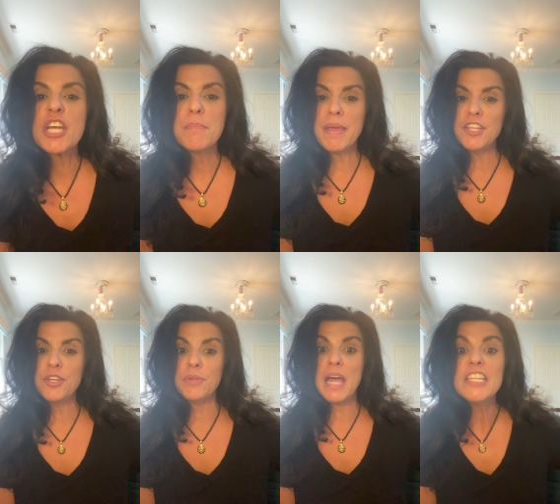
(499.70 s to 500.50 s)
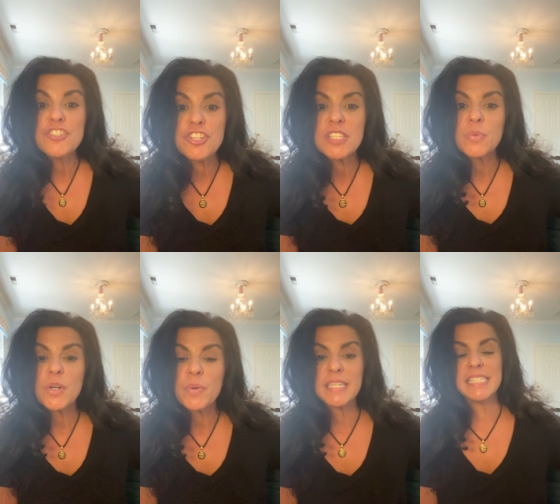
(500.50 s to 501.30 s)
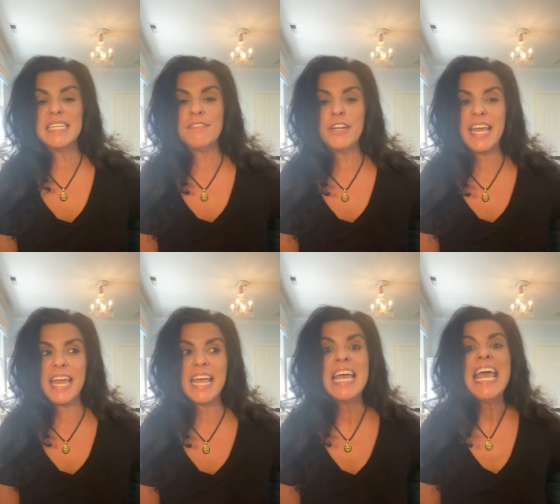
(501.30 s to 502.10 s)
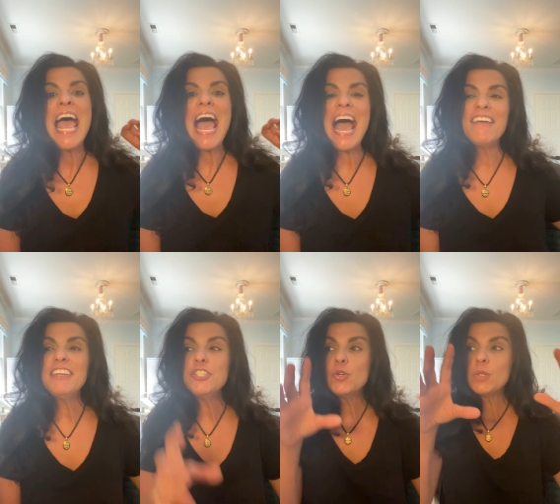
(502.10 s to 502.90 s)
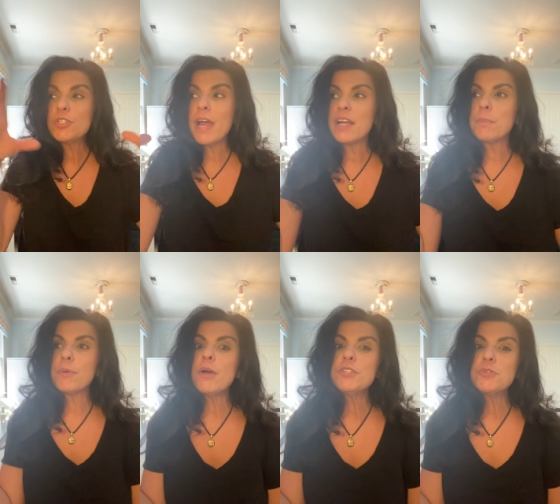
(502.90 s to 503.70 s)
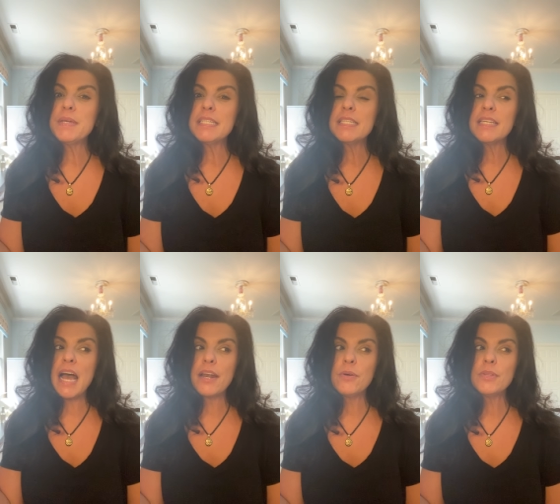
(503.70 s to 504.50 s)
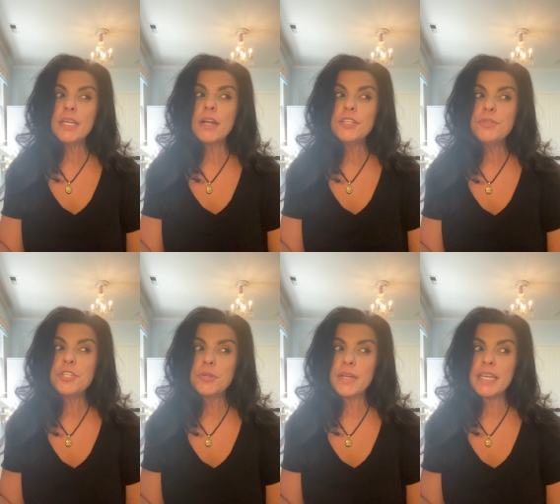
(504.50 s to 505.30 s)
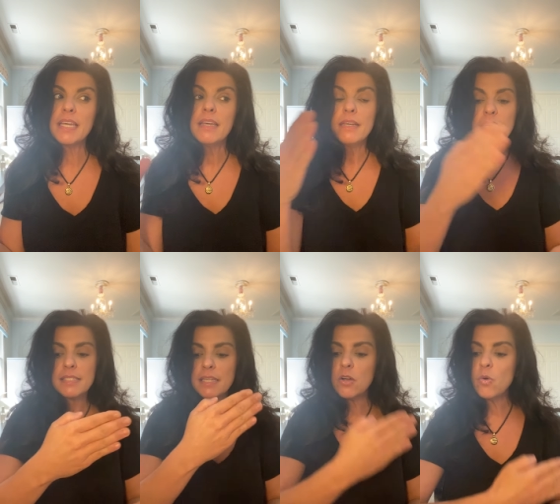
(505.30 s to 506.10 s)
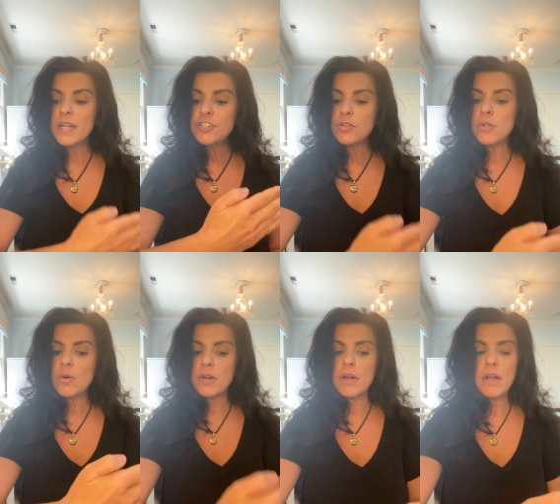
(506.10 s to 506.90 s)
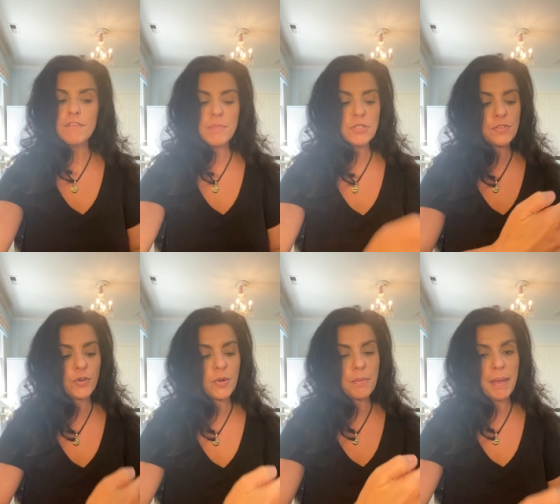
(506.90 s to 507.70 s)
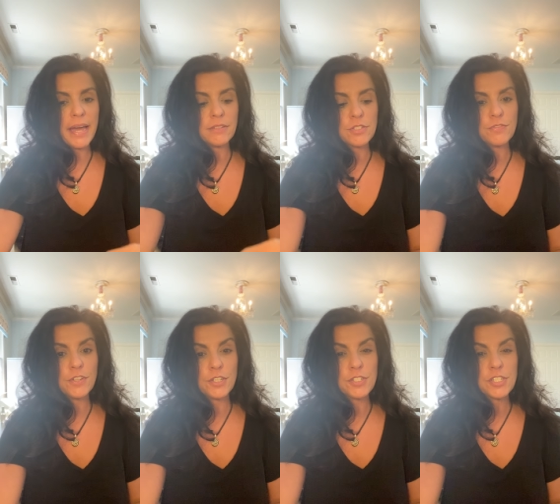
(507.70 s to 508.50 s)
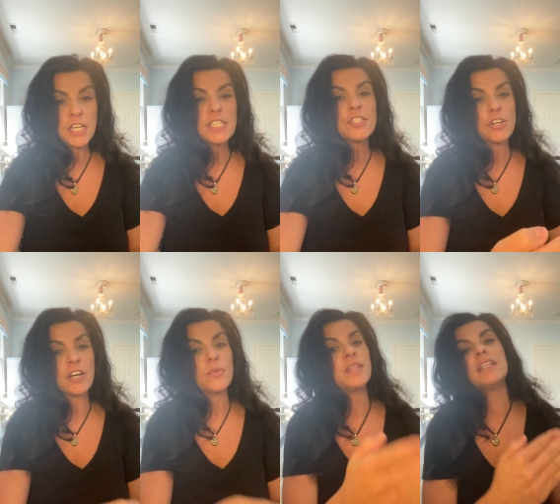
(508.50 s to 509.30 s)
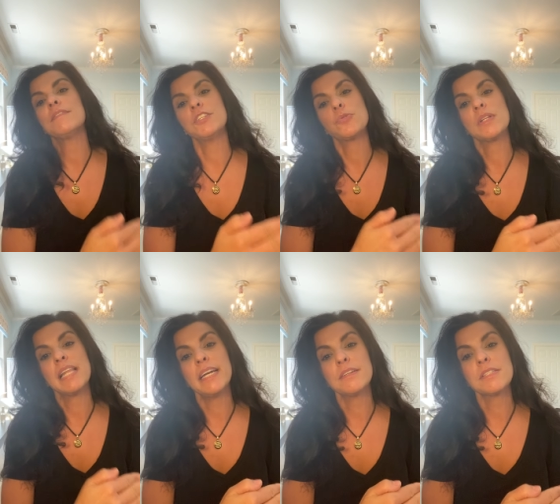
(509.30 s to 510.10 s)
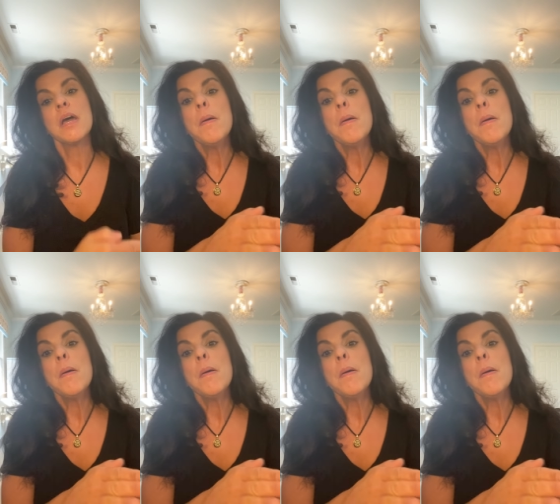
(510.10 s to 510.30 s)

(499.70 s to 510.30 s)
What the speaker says: menu. Lunch is a word we're going to see every day. Having dual track approach means not only are you doing a sequential order of most frequent patterns first, starting with individual letters,